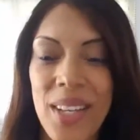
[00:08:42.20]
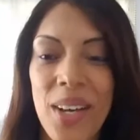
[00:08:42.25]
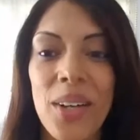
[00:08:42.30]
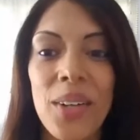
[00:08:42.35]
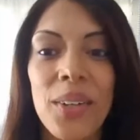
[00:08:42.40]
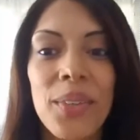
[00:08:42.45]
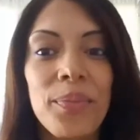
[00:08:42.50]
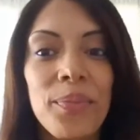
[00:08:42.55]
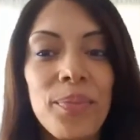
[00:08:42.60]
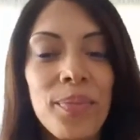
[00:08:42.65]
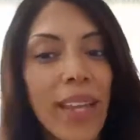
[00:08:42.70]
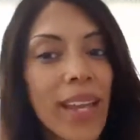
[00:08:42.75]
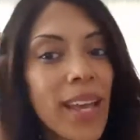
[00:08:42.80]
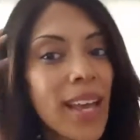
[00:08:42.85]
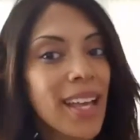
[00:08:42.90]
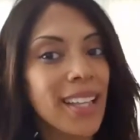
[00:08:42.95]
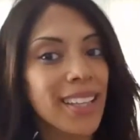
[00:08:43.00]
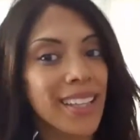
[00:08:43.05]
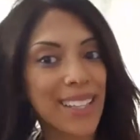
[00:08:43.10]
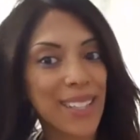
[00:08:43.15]
so
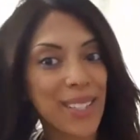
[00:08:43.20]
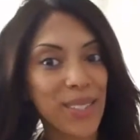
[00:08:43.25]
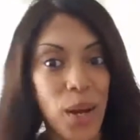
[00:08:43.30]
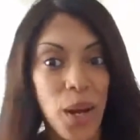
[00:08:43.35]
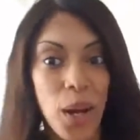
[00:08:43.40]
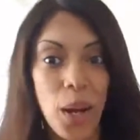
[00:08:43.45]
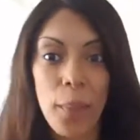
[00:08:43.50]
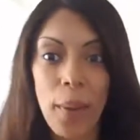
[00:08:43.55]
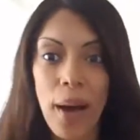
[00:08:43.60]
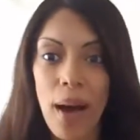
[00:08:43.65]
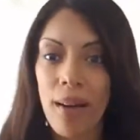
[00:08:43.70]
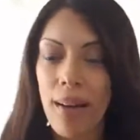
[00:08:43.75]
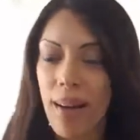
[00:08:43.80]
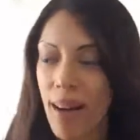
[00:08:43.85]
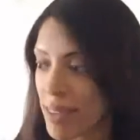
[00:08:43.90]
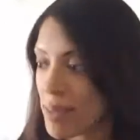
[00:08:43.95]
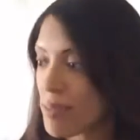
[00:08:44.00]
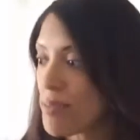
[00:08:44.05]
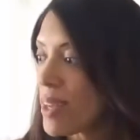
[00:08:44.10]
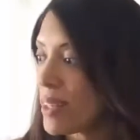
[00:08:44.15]
let's talk about
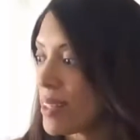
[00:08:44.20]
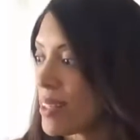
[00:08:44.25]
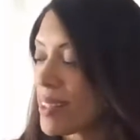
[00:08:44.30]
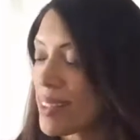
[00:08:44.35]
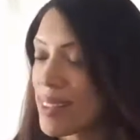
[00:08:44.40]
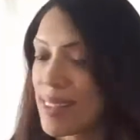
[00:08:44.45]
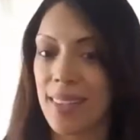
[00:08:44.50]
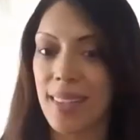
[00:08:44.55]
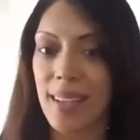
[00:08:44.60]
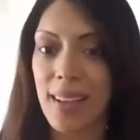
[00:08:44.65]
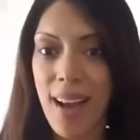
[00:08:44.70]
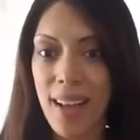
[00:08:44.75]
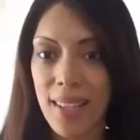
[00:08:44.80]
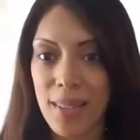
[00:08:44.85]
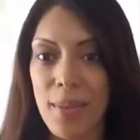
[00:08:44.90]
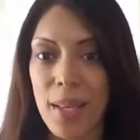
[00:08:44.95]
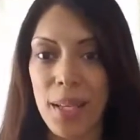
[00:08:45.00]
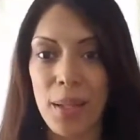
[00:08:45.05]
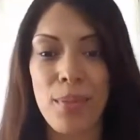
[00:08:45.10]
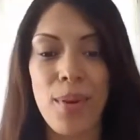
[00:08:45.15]
cosmetics, the
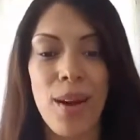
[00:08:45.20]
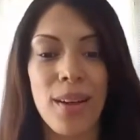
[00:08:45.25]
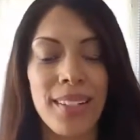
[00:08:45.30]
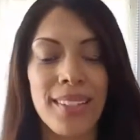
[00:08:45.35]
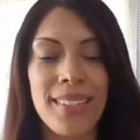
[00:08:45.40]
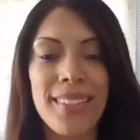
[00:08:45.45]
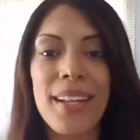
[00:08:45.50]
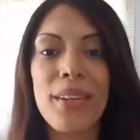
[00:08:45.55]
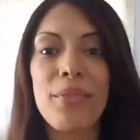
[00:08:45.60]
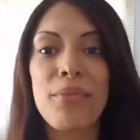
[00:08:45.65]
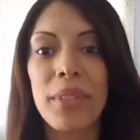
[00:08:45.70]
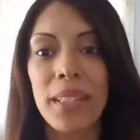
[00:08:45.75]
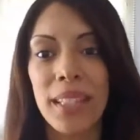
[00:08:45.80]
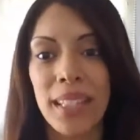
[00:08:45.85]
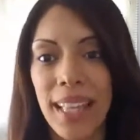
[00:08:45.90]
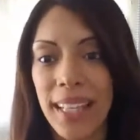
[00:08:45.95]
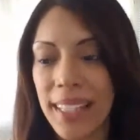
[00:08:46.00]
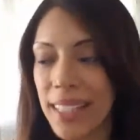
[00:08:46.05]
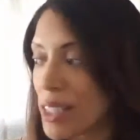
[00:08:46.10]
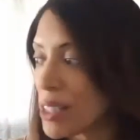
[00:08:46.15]
cosmetic products that I
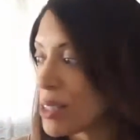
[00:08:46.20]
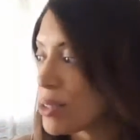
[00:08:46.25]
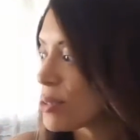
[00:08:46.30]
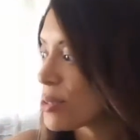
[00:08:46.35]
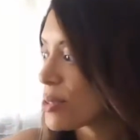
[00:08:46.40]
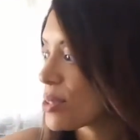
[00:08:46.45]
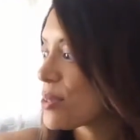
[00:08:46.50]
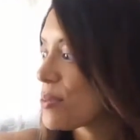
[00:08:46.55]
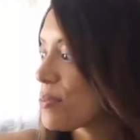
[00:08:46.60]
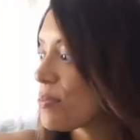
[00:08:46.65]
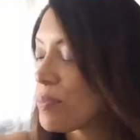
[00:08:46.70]
really like to use.